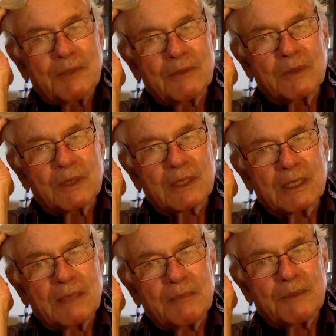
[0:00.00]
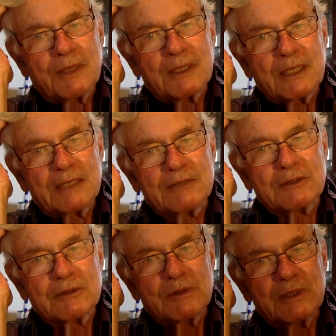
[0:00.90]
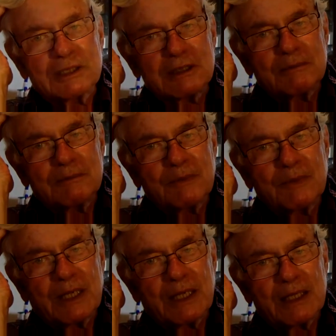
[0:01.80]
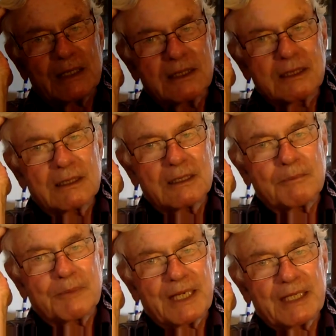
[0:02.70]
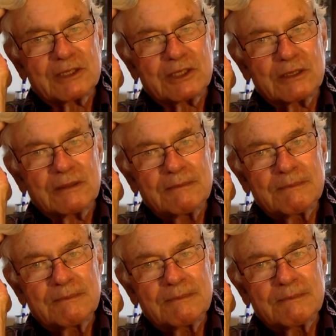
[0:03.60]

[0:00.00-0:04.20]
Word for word: your work up on altruism and compassion,